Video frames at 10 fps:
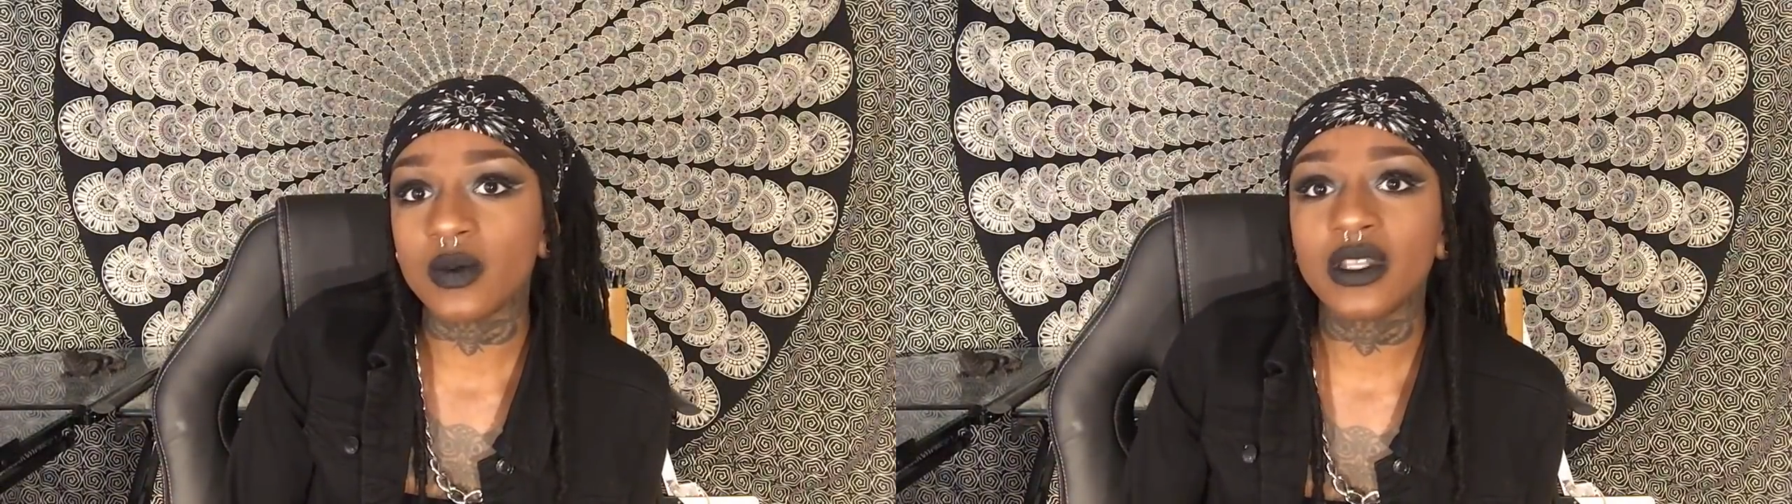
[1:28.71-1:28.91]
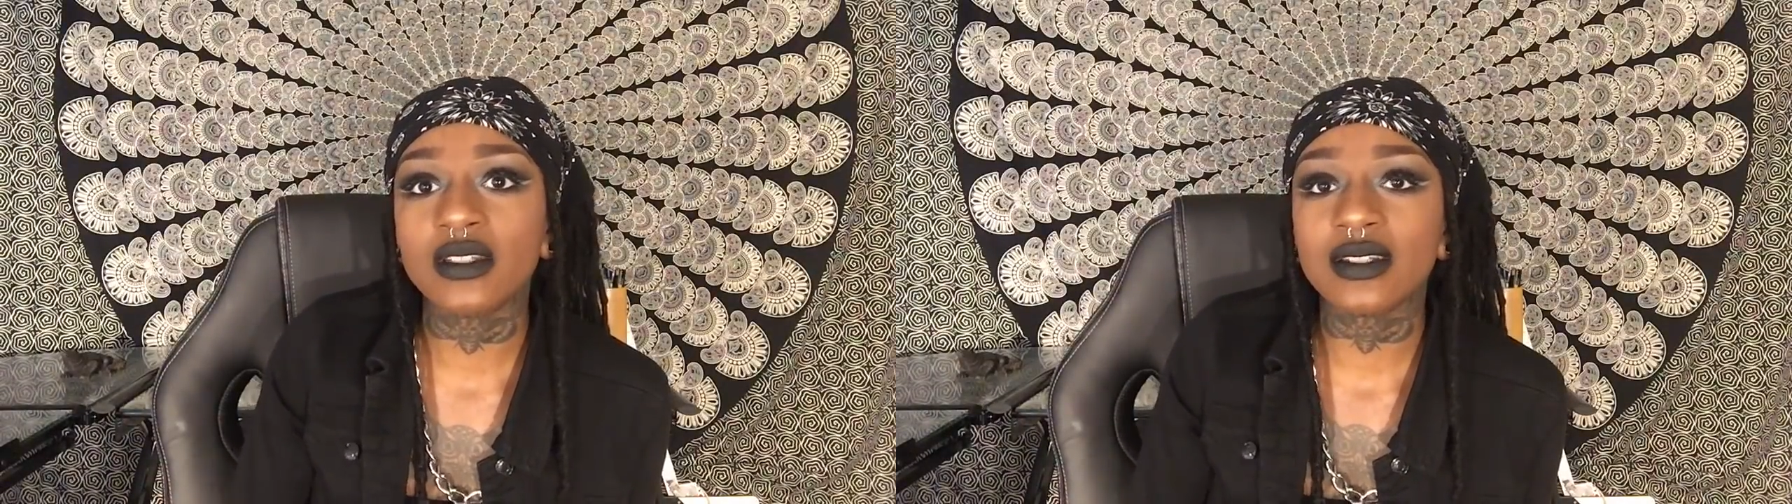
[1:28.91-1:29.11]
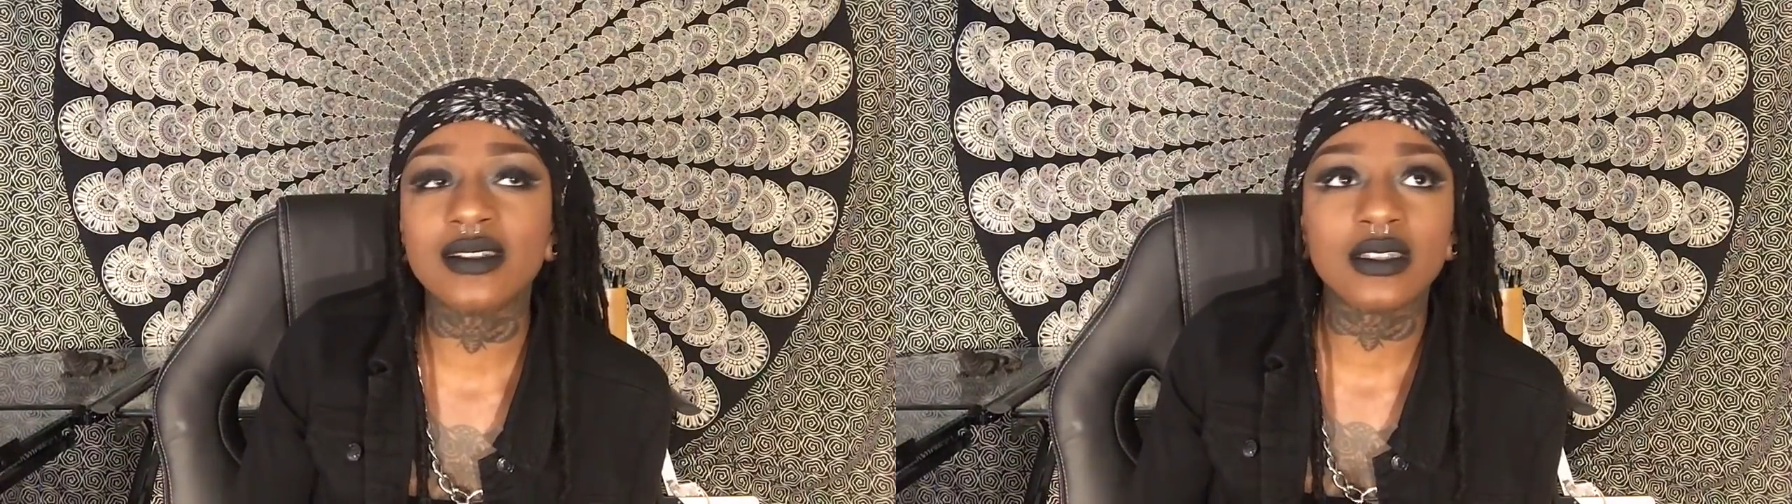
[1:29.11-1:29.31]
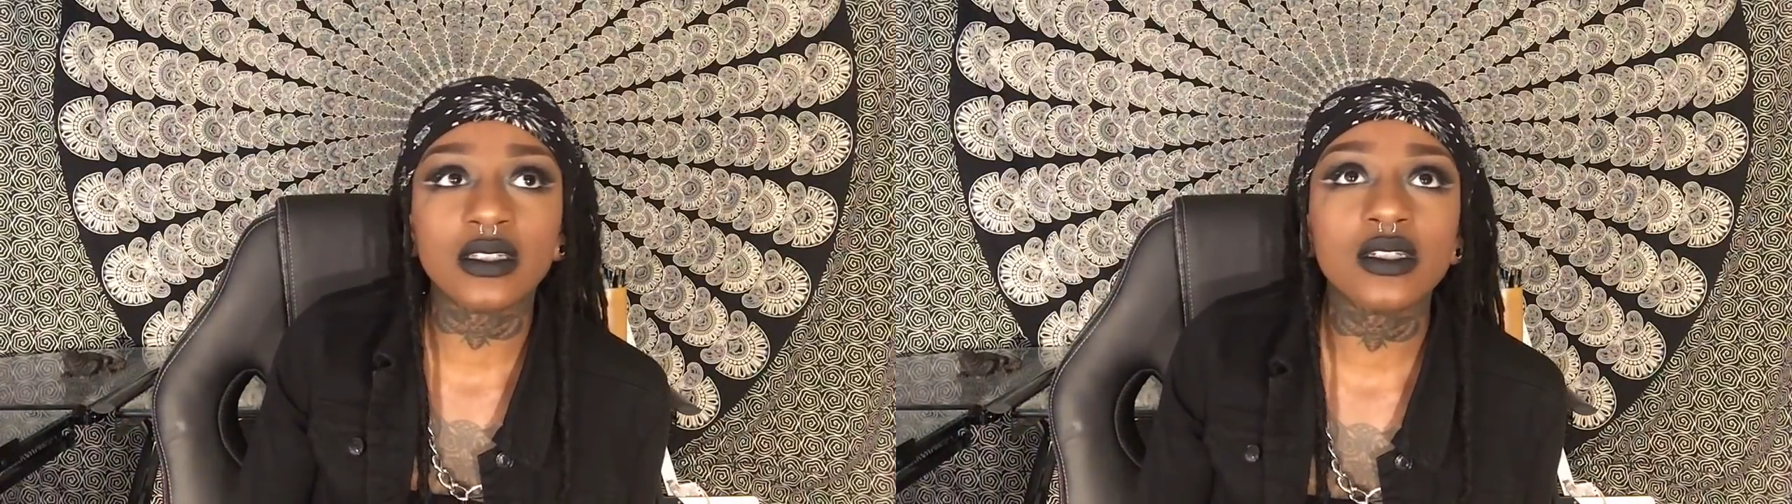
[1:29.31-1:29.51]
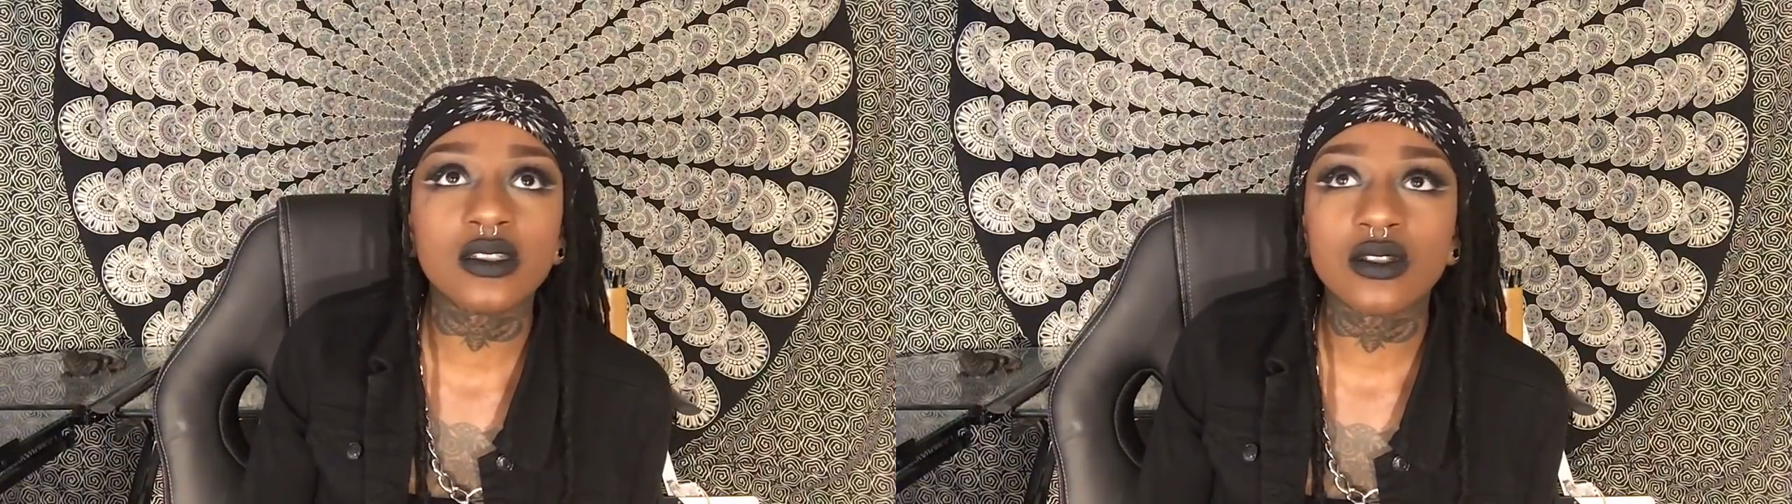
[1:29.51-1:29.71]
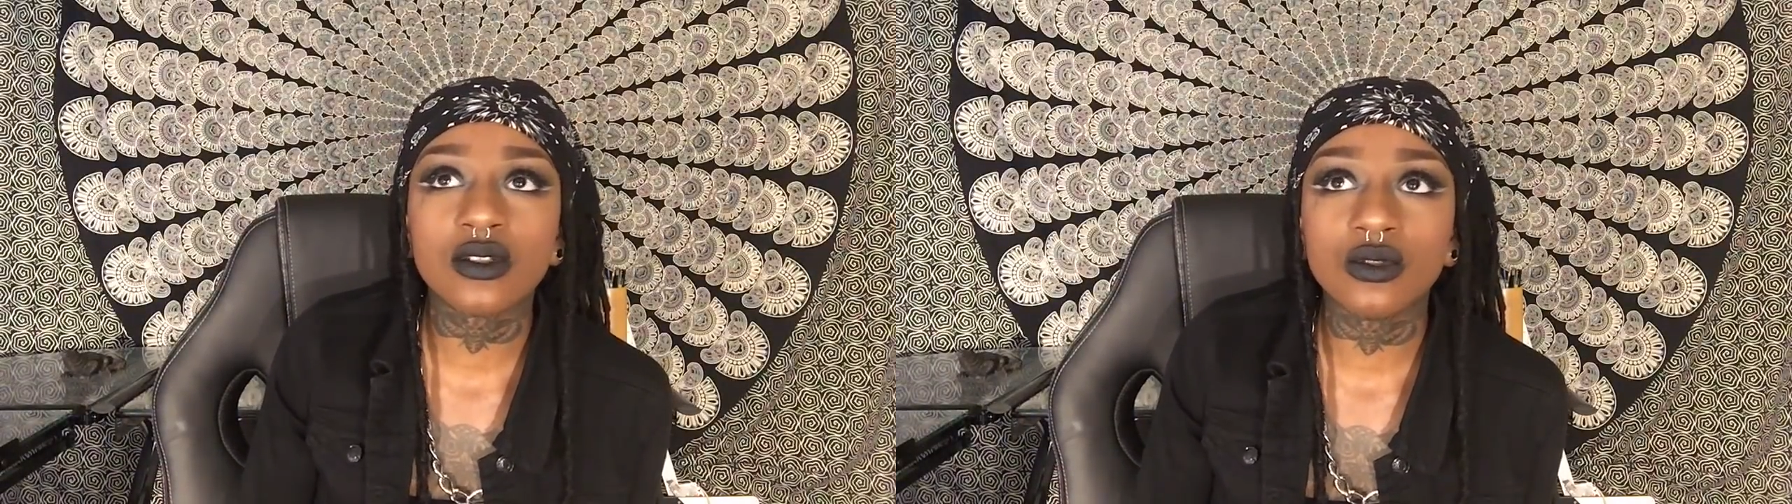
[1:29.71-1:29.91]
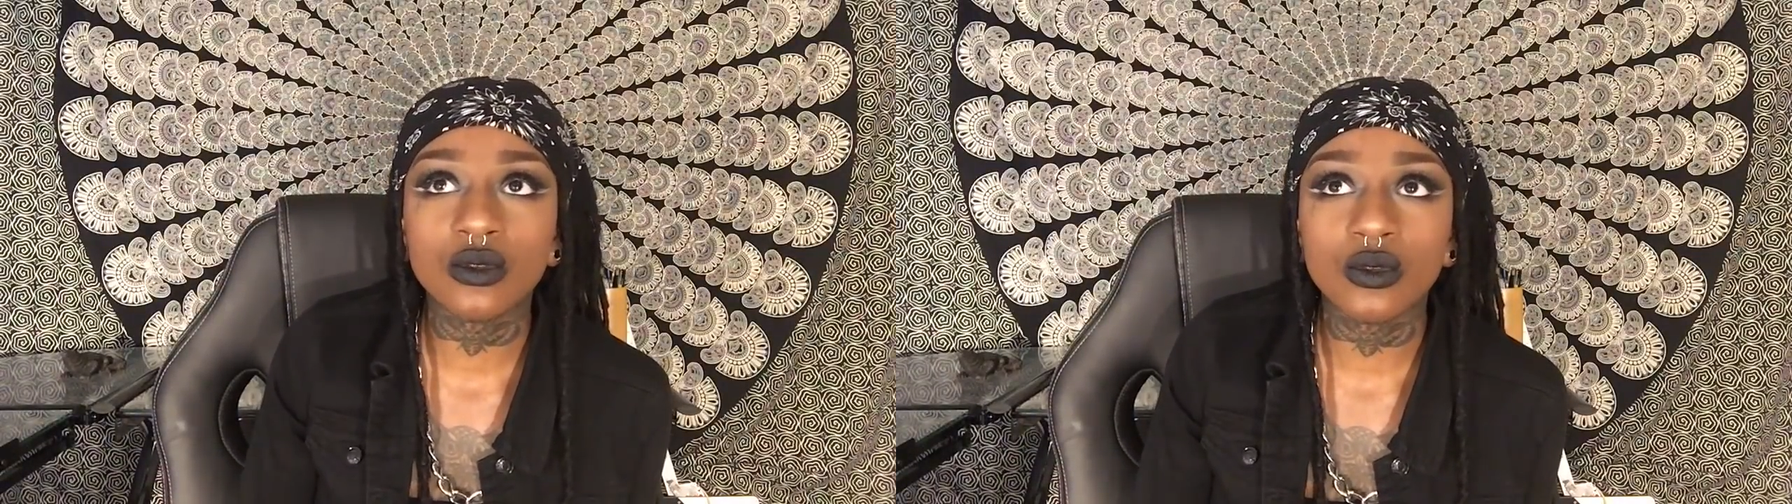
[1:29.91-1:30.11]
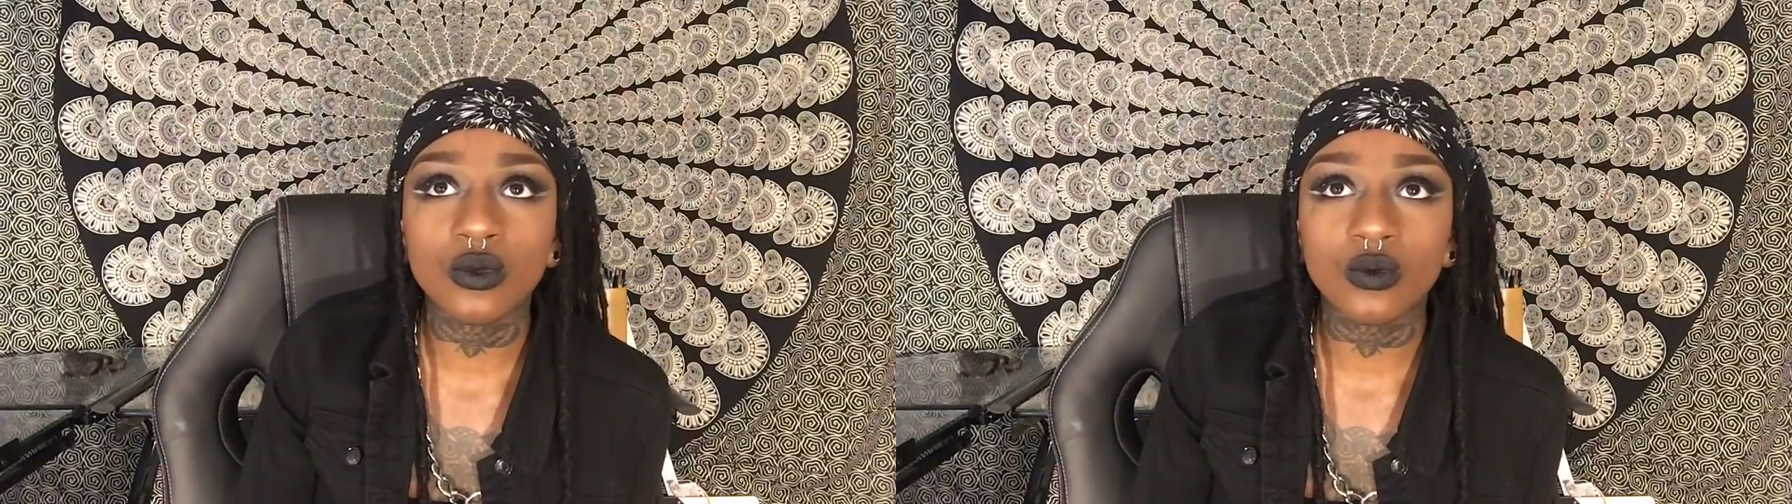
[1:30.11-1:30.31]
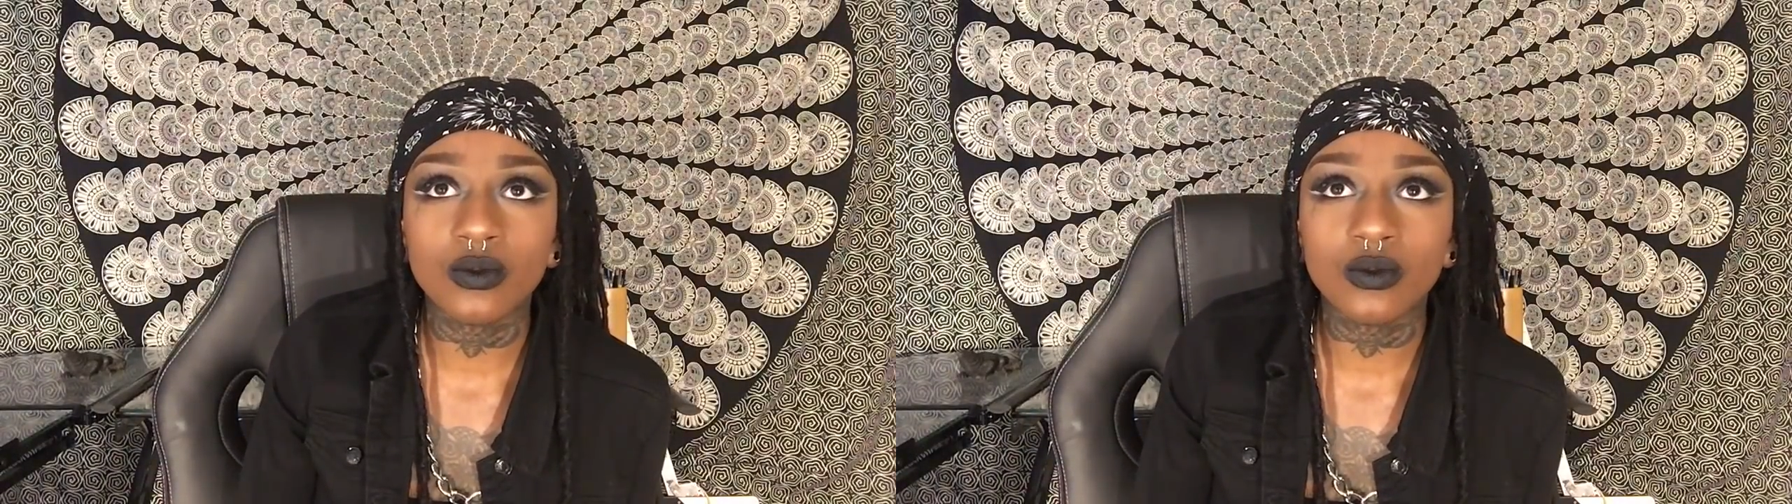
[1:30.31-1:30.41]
because it's easy to